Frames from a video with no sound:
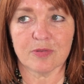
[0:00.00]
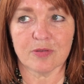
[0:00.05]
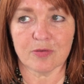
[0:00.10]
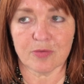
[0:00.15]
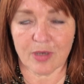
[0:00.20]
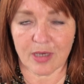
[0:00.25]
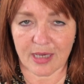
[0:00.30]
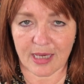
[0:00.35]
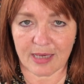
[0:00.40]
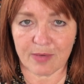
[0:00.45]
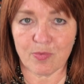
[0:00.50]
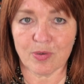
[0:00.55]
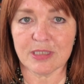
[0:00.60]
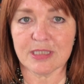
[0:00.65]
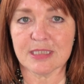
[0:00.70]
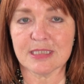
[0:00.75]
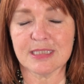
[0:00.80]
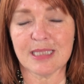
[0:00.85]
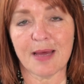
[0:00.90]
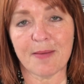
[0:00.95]
okay, what
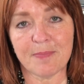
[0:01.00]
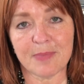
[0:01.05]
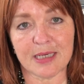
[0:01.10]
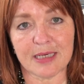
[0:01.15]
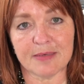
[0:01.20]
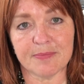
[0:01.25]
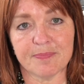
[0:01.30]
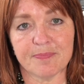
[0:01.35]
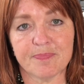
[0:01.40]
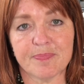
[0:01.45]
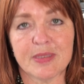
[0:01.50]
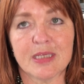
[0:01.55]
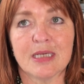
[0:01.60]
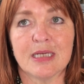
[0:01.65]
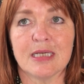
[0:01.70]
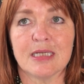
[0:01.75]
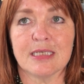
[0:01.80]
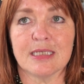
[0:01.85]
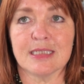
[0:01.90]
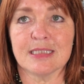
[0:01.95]
does that mean?
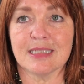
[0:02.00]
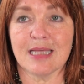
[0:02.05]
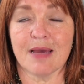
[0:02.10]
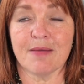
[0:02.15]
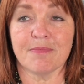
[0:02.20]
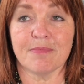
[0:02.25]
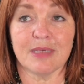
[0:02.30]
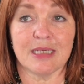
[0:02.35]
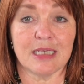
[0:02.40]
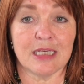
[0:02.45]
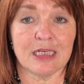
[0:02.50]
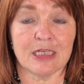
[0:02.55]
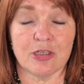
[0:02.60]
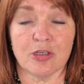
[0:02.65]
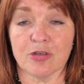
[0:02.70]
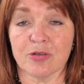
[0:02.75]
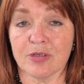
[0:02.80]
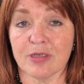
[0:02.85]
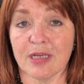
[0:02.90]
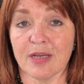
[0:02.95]
Does that mean
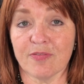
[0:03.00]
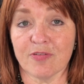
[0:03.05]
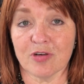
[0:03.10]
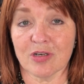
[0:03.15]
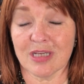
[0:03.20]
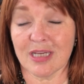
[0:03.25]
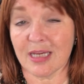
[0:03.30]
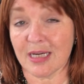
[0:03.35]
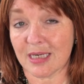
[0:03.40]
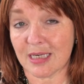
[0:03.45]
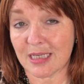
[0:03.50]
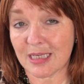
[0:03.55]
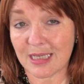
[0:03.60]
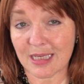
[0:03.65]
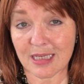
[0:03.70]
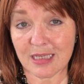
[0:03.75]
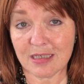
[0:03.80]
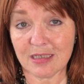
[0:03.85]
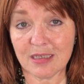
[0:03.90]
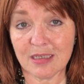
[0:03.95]
you'll never get it
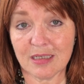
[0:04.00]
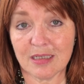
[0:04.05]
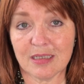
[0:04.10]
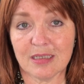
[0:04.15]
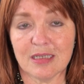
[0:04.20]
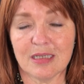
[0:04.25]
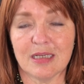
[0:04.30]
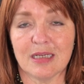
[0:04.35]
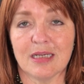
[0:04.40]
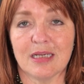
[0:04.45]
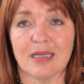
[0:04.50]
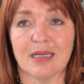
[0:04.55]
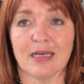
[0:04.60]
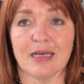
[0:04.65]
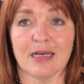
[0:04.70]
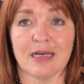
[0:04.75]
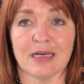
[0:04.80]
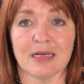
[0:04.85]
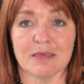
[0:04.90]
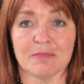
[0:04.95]
again?
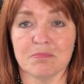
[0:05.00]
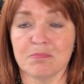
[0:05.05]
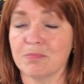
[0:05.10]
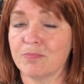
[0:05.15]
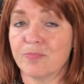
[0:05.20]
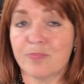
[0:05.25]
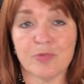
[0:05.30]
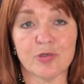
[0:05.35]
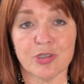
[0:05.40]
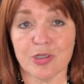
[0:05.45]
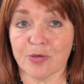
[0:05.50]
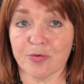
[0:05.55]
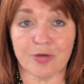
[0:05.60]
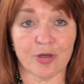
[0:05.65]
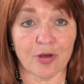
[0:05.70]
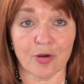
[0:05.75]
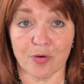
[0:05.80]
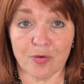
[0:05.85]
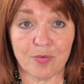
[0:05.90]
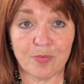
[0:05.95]
Don't
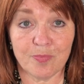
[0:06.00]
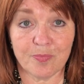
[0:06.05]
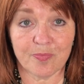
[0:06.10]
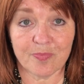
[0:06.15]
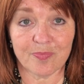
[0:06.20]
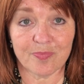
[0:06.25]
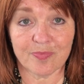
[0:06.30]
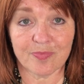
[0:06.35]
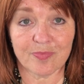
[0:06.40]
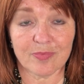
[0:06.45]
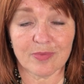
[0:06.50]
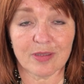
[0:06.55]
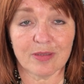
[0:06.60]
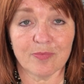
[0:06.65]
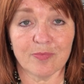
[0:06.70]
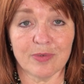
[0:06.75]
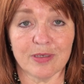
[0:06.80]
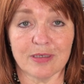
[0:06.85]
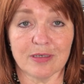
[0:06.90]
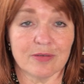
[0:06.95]
know.
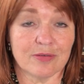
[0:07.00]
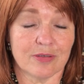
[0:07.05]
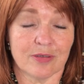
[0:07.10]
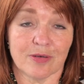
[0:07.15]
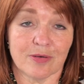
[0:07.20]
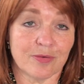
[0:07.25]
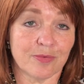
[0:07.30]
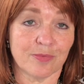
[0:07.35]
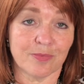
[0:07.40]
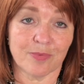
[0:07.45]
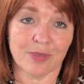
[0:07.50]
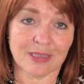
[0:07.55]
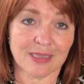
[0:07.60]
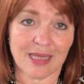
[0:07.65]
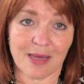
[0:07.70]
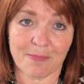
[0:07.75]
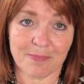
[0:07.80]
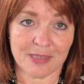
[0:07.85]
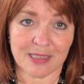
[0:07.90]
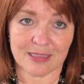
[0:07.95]
We don't know what
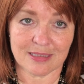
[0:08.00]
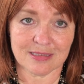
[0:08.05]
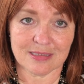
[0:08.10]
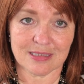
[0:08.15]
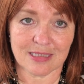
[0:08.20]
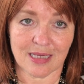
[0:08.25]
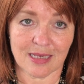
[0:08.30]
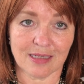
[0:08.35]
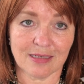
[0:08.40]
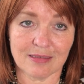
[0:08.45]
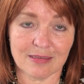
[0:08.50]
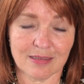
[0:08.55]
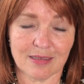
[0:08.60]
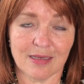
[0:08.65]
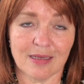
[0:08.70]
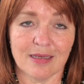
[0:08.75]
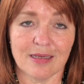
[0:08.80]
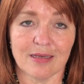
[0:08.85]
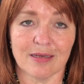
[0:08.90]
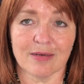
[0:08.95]
that means yet.
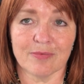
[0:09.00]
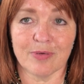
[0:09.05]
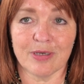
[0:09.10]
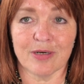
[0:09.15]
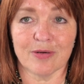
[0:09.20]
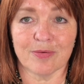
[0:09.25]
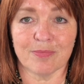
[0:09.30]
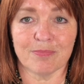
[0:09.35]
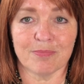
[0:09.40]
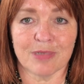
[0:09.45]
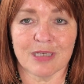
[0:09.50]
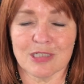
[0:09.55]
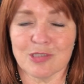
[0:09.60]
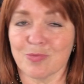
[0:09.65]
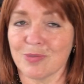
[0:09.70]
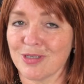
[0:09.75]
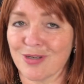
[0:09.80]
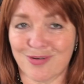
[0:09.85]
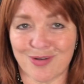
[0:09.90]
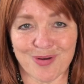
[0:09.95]
Because
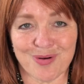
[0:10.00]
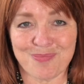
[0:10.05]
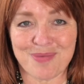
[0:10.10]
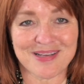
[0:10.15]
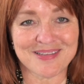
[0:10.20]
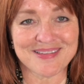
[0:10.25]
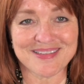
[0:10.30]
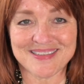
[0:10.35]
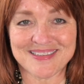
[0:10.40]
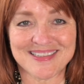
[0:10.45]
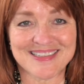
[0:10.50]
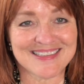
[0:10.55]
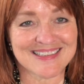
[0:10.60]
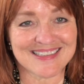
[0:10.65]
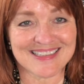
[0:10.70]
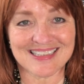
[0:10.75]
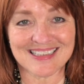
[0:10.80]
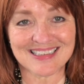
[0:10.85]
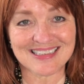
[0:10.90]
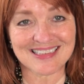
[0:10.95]
we don't know about this
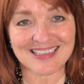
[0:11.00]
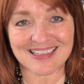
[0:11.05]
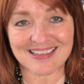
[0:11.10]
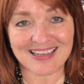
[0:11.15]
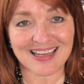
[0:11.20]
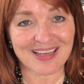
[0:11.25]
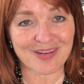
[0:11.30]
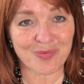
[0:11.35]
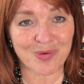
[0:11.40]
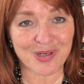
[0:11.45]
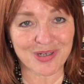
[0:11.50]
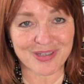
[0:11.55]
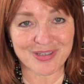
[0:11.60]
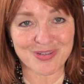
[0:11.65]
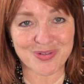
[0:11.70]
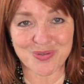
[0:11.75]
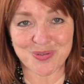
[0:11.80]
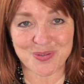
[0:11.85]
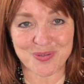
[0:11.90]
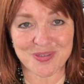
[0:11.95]
disease and what
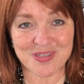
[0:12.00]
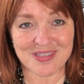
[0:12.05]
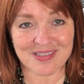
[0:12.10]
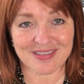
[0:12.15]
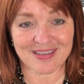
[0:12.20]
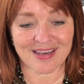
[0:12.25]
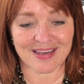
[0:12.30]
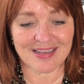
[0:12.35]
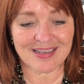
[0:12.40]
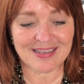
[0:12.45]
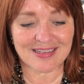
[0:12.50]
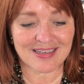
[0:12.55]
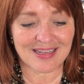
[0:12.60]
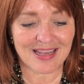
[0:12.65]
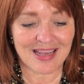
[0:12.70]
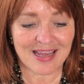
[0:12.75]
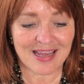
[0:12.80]
controls it yet.